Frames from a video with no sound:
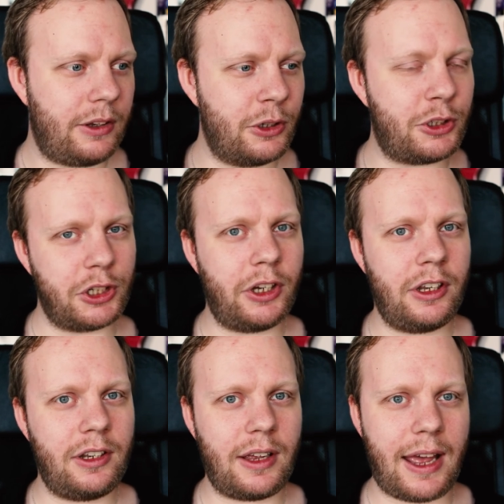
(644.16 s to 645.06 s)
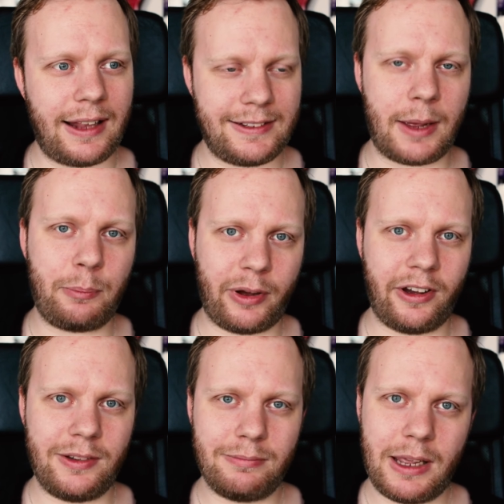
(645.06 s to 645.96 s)
You should at some
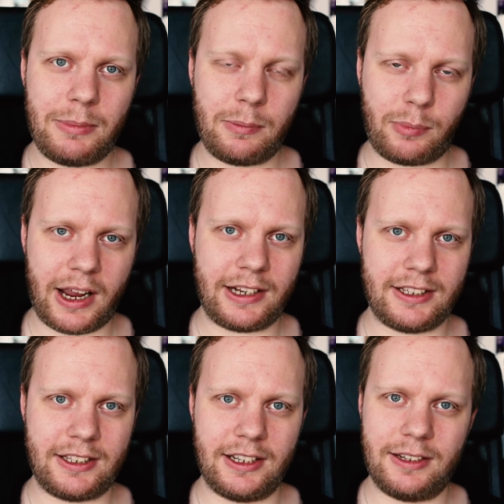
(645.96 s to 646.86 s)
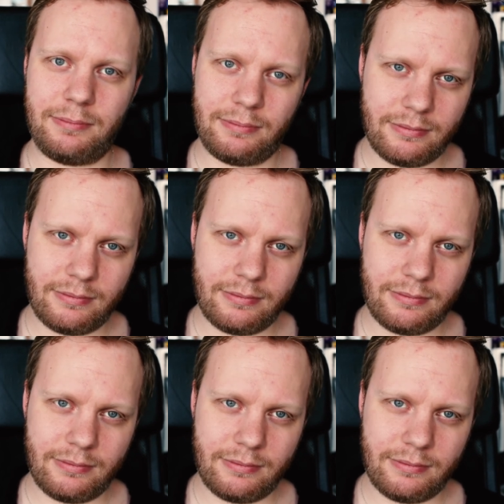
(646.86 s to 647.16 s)
point maybe practice it,